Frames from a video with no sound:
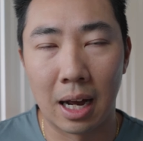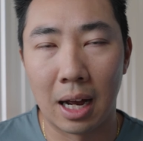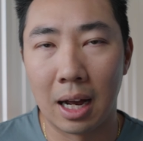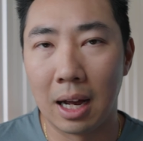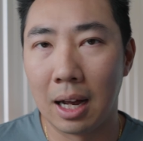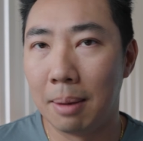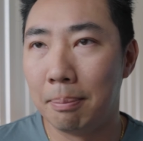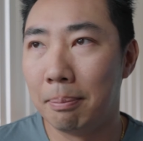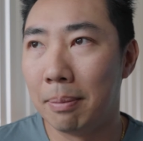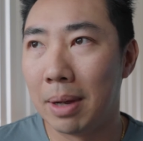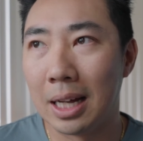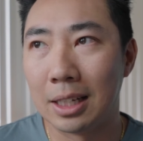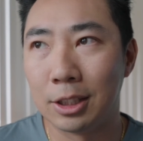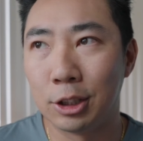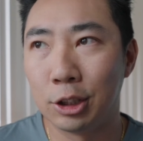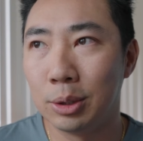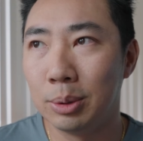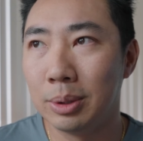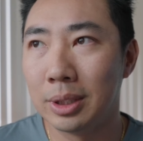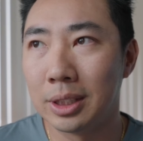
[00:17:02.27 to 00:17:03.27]
As
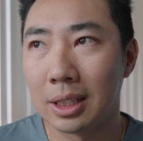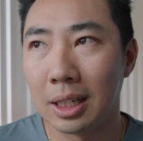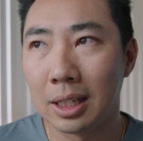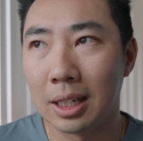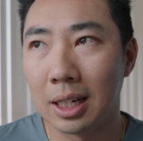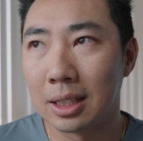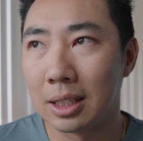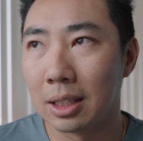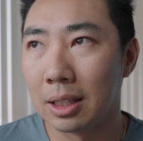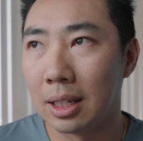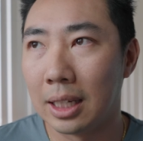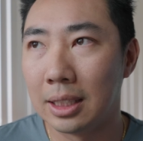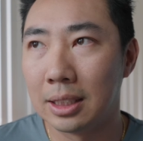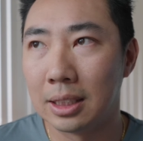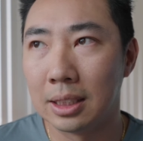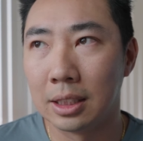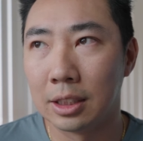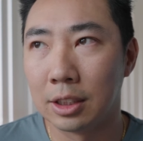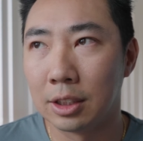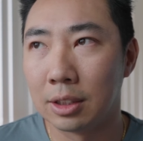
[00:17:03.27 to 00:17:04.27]
soon as I got the
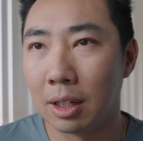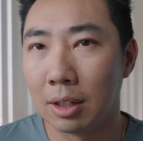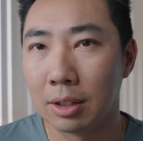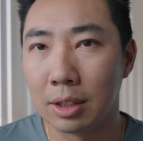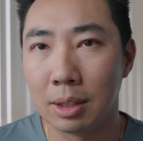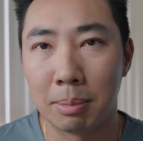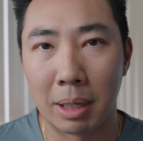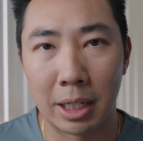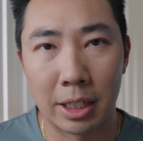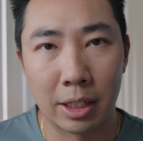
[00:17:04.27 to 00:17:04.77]
lights and installed them, I